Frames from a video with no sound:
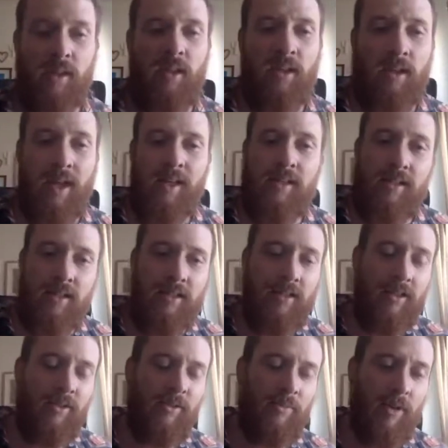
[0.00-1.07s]
the next thing
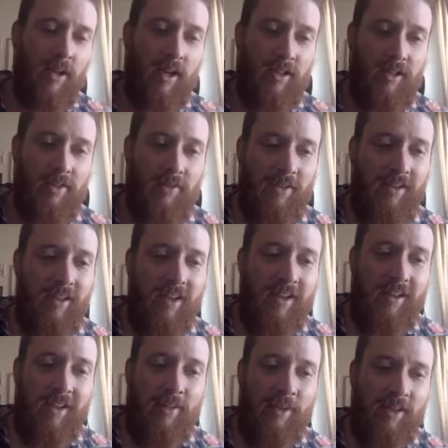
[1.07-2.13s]
that you might actually even
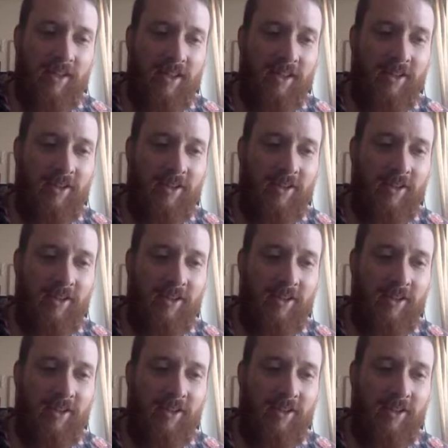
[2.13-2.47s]
think about is like,